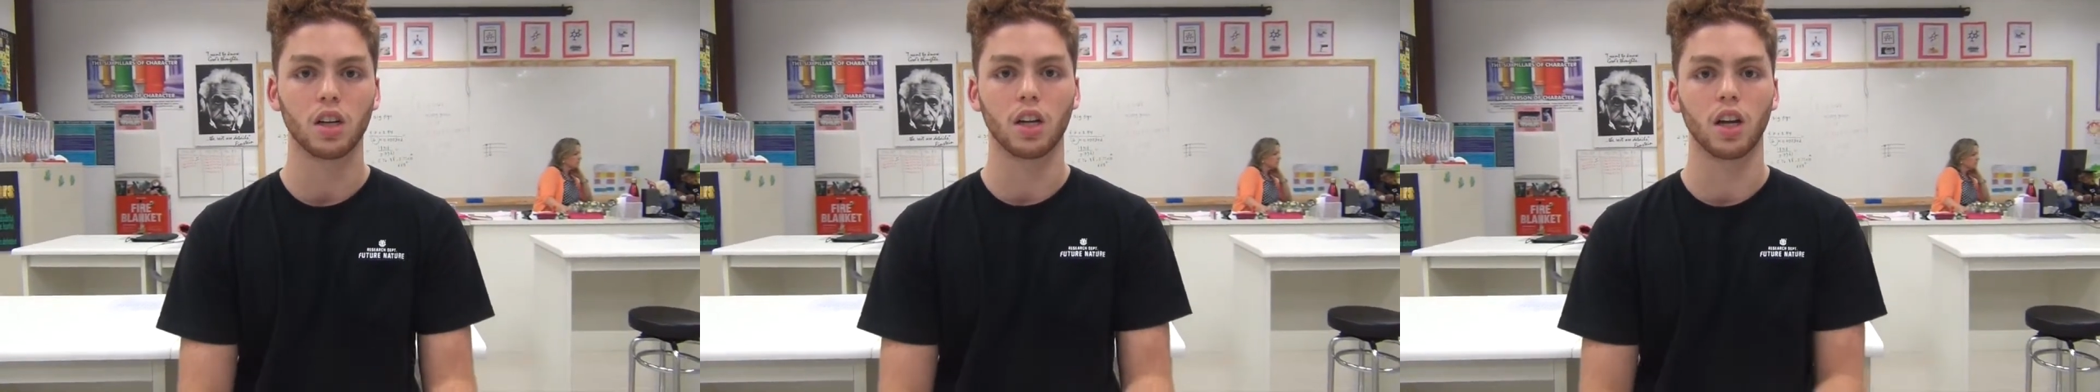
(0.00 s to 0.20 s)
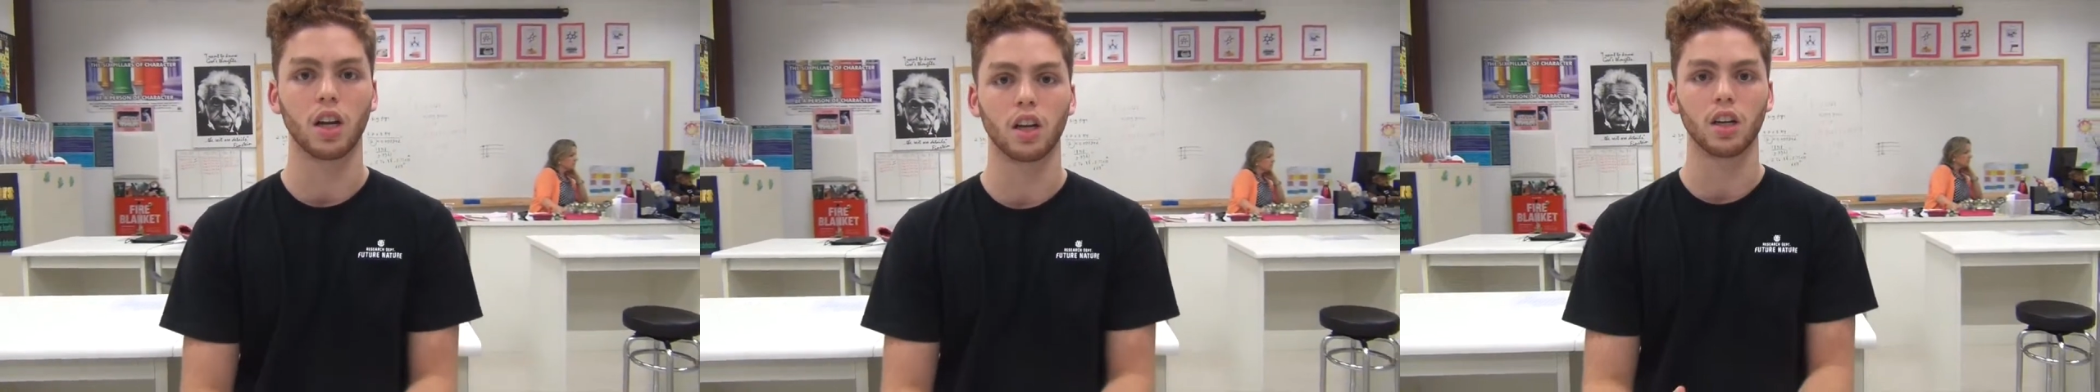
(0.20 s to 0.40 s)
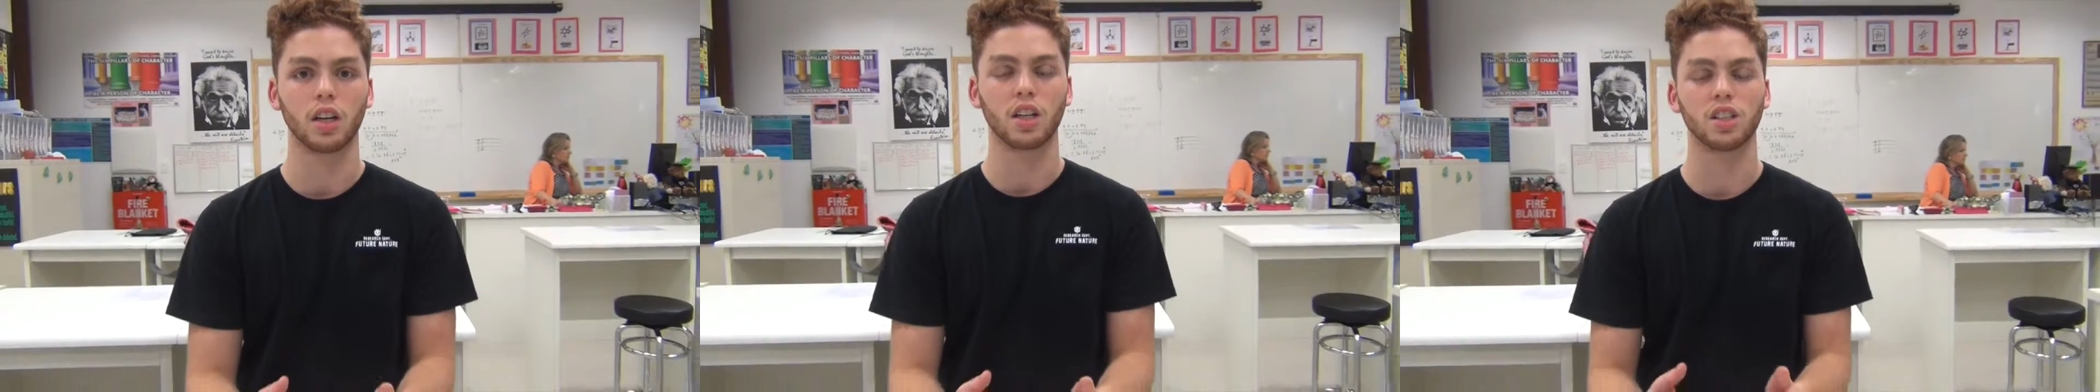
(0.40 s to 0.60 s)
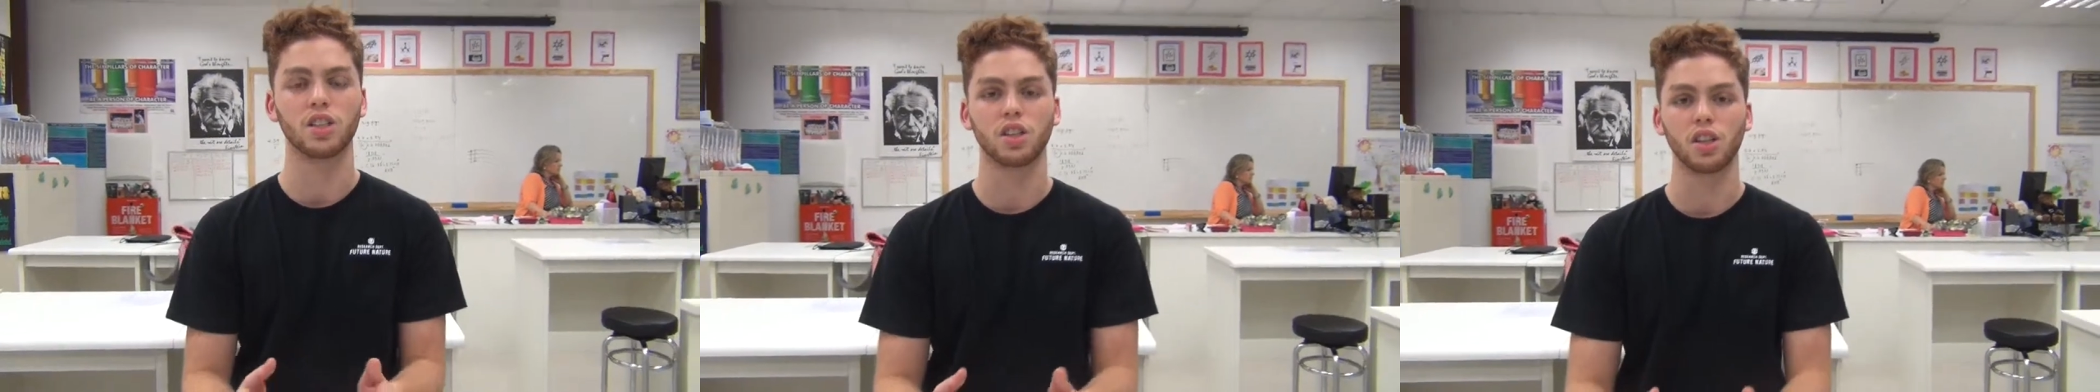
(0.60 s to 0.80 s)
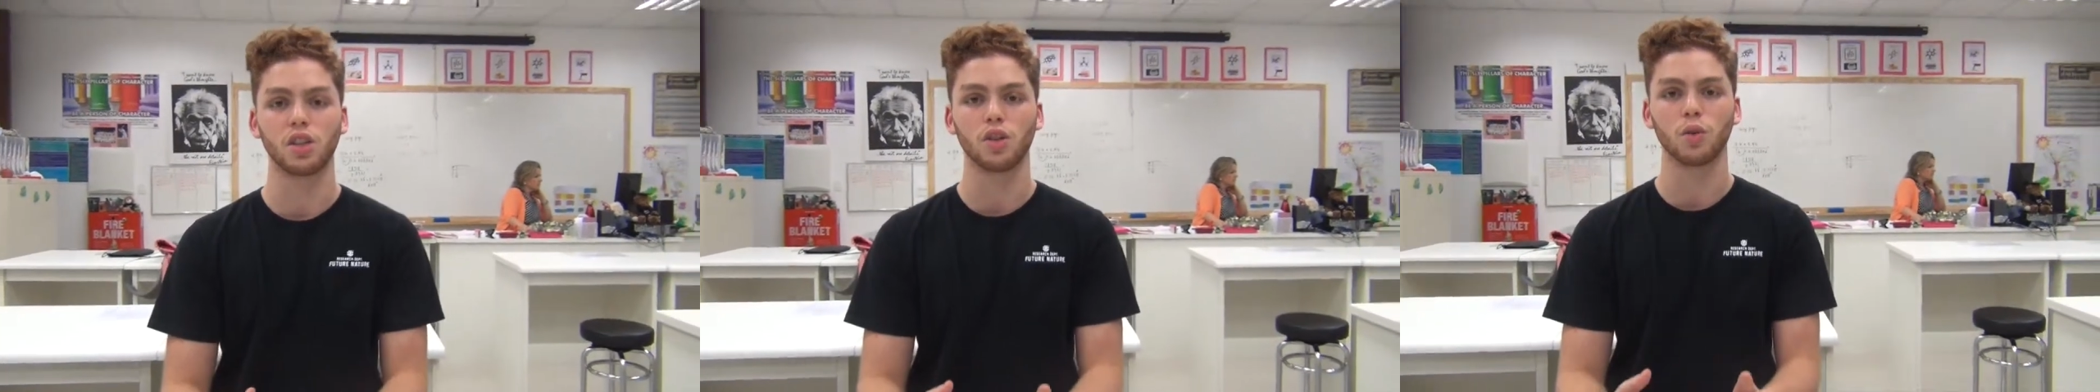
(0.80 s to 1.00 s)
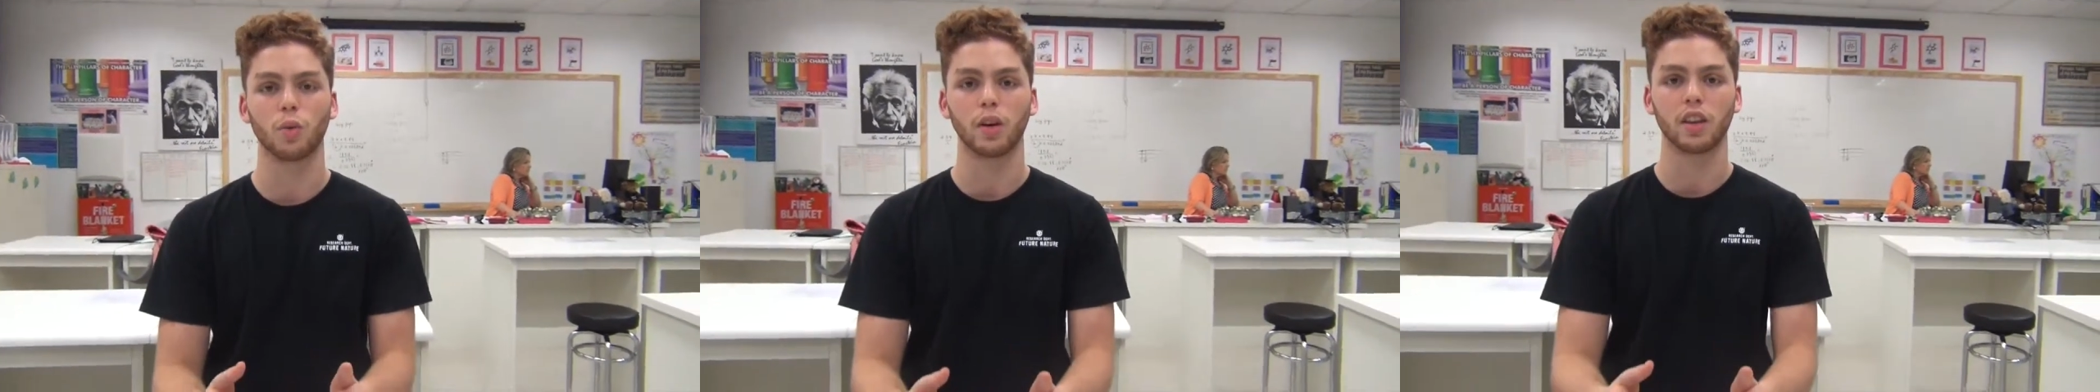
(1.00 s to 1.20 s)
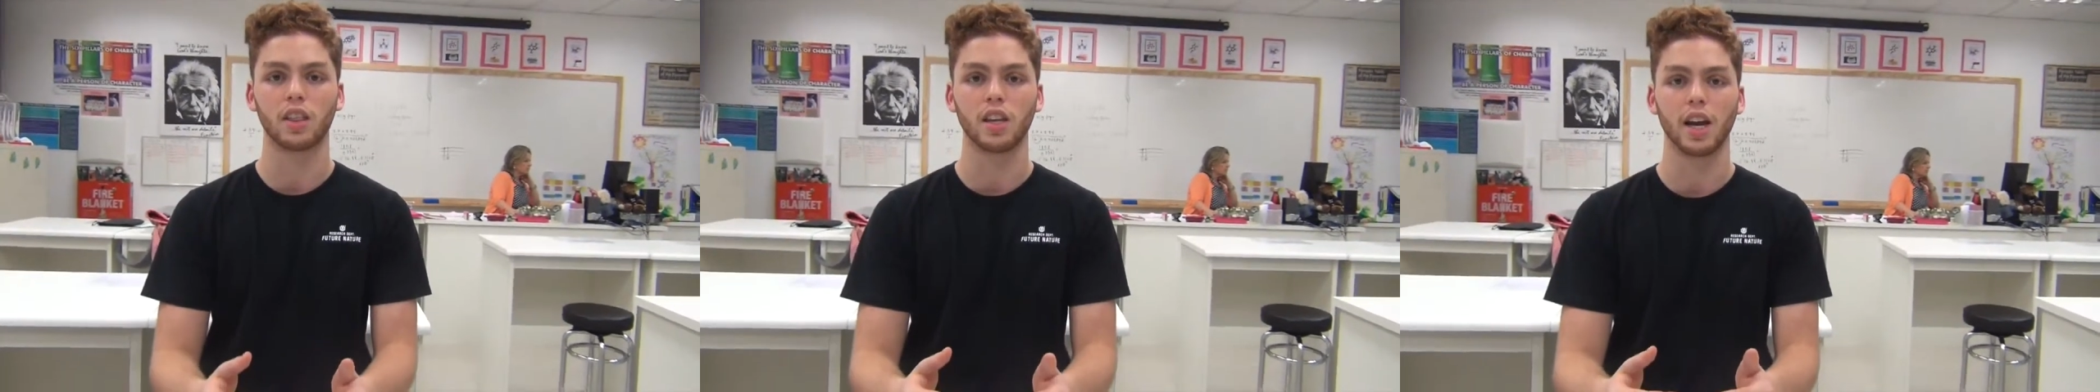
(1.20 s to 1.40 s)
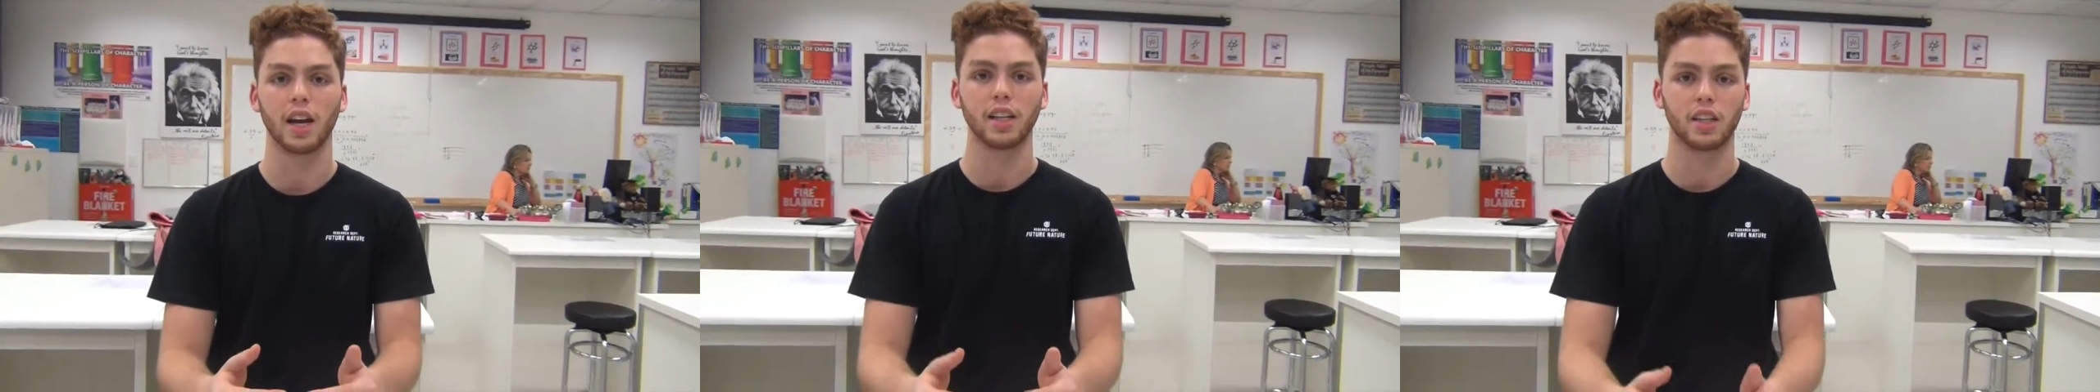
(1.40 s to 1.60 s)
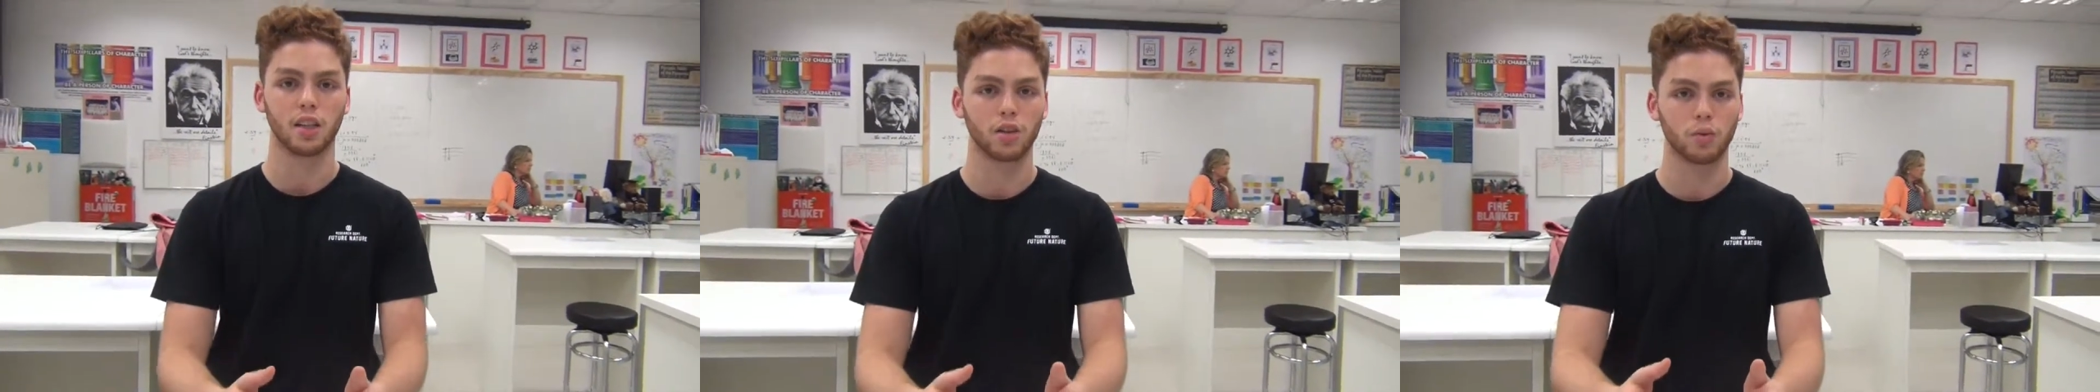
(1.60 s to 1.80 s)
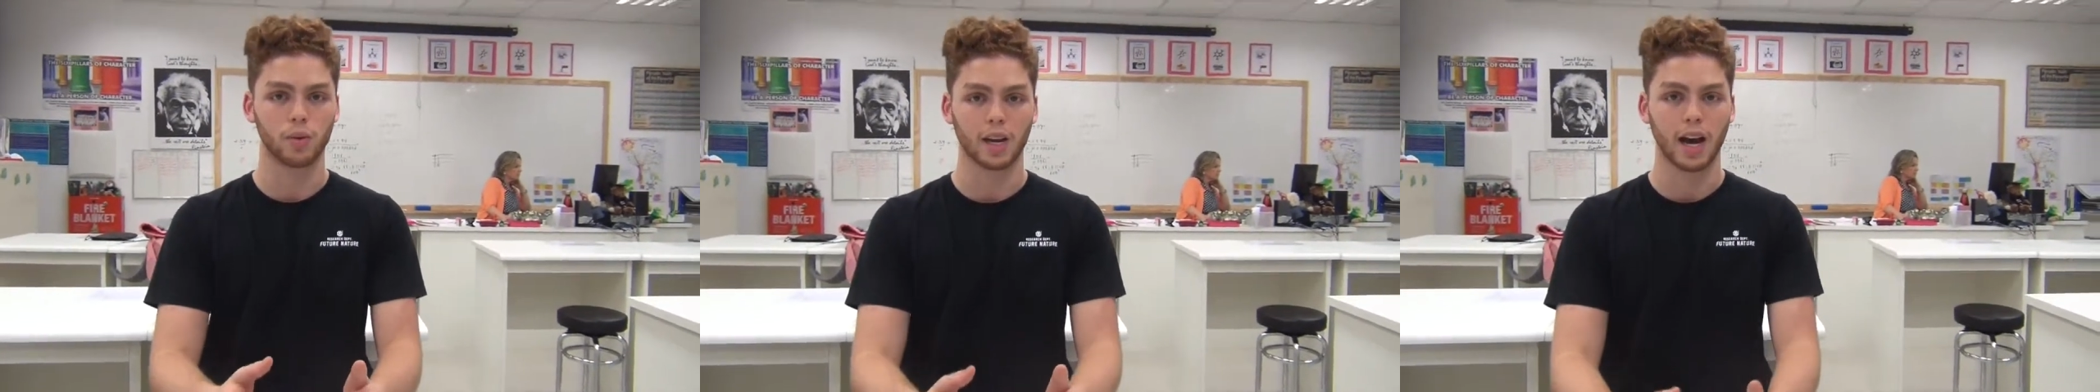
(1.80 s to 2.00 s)
can continue with the
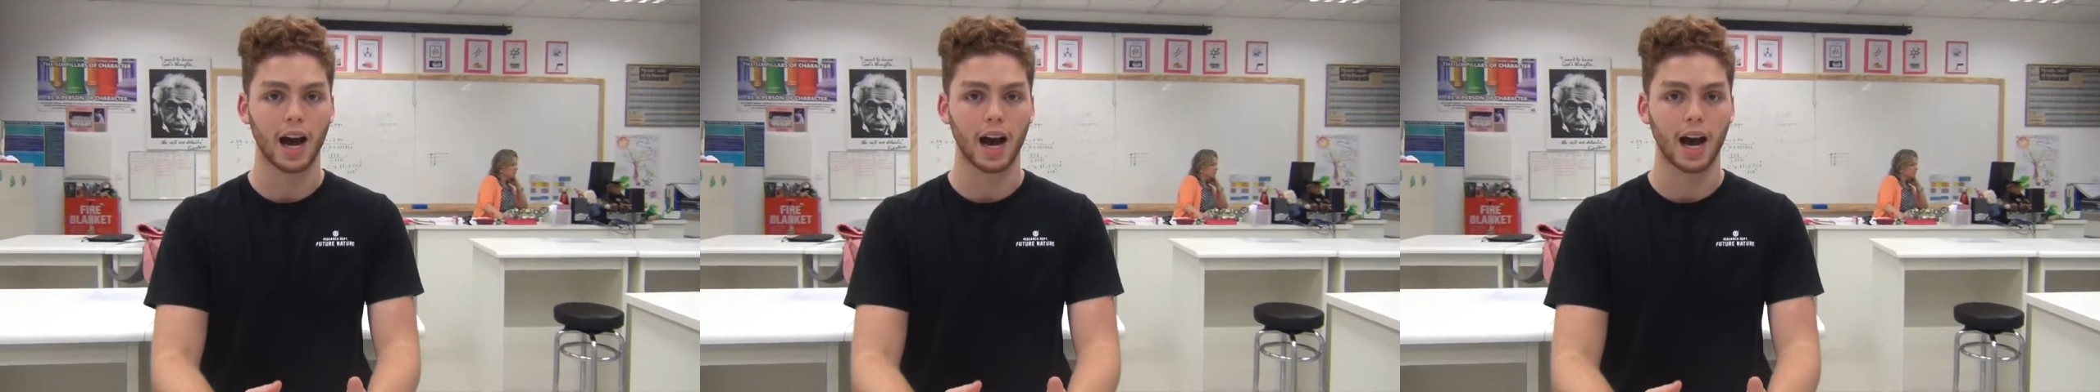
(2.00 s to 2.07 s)
ideas we